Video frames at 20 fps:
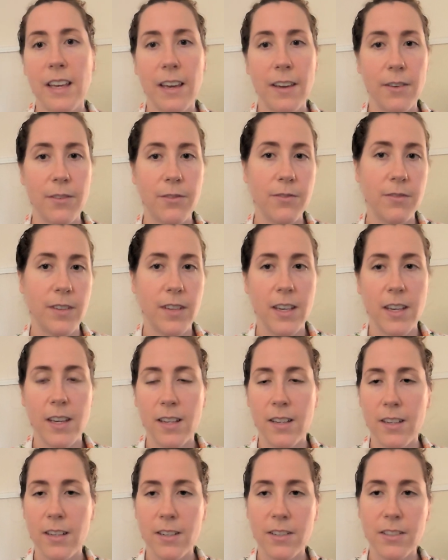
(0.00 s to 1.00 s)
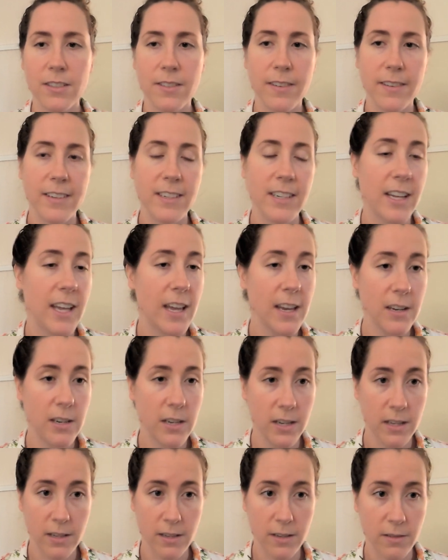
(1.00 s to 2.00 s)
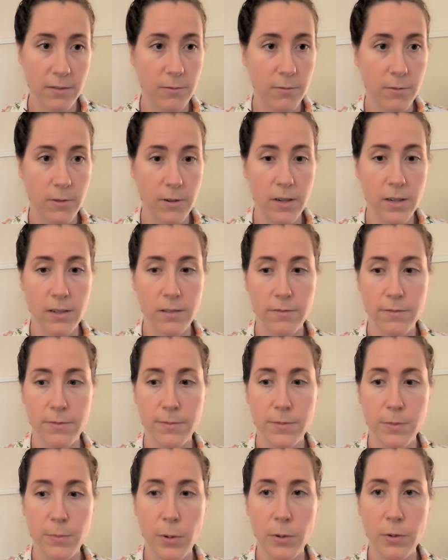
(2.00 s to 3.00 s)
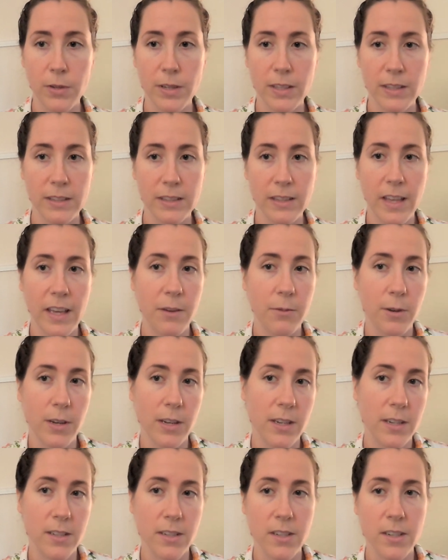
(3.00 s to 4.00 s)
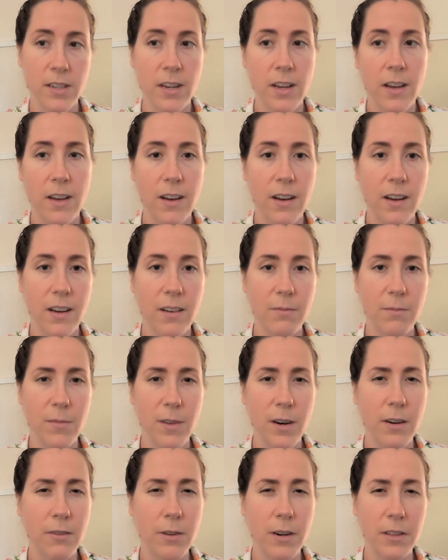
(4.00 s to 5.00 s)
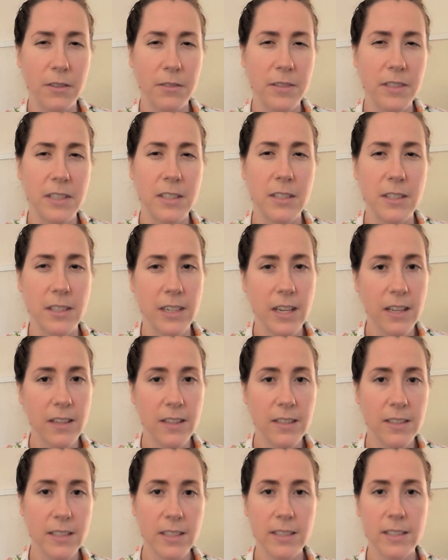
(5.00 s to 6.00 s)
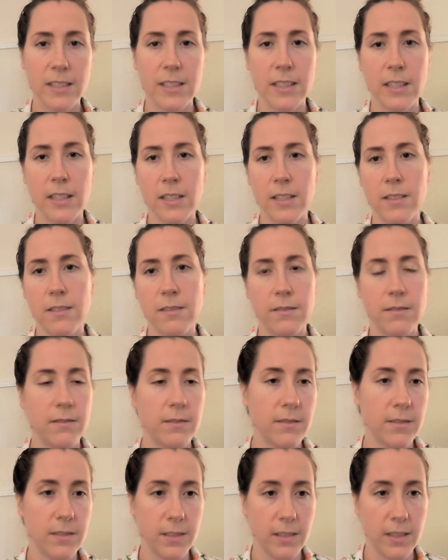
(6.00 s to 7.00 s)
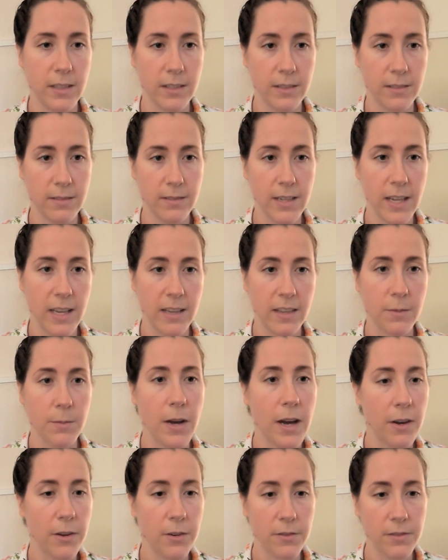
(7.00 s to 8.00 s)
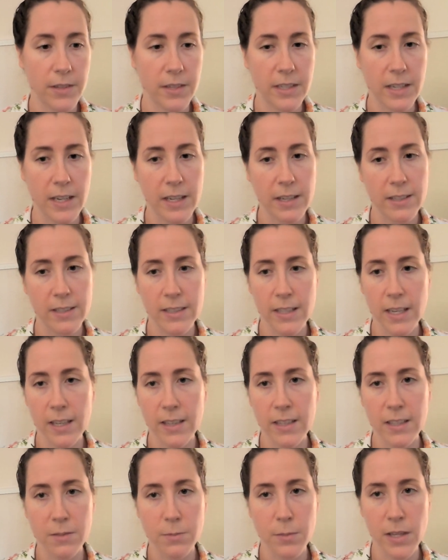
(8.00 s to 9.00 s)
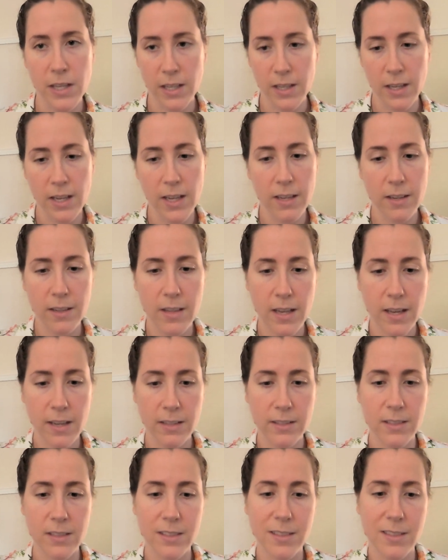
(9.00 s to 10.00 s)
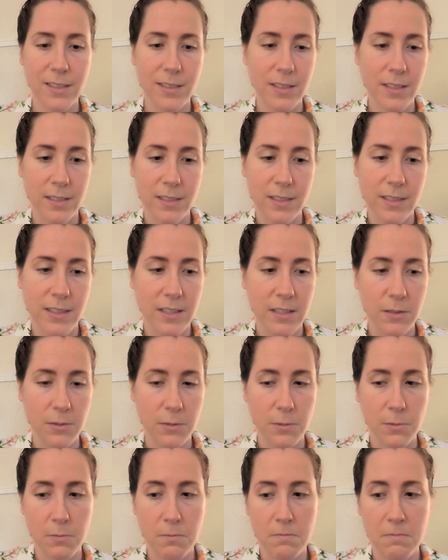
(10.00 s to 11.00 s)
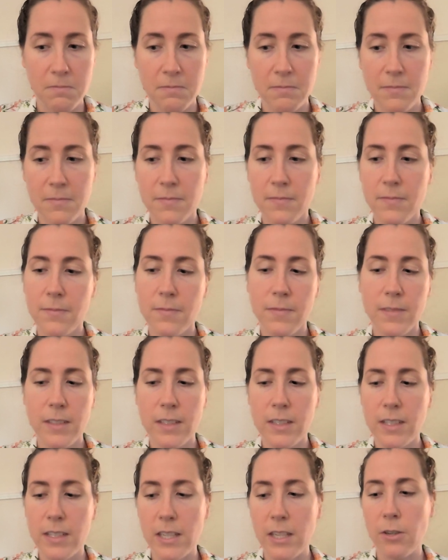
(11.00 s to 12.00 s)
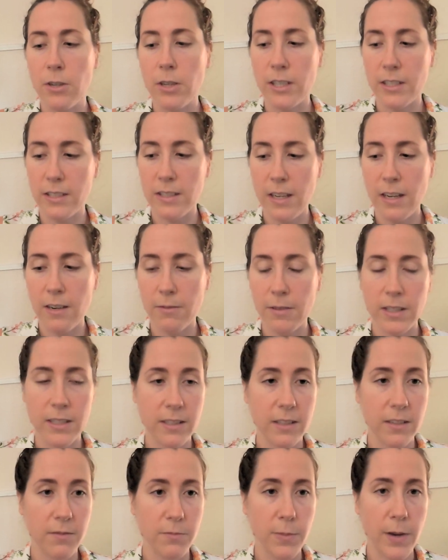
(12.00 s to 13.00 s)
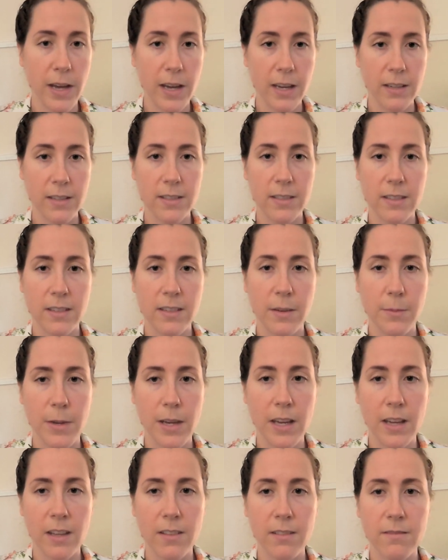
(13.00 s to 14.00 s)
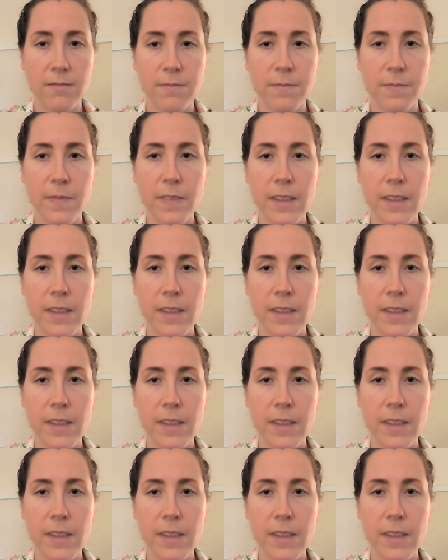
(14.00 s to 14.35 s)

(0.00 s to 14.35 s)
if years of education or spoken language aren't relevant to the analysis, then we can take them out of the data set that's being analyzed, just to decrease that risk of bias coming in.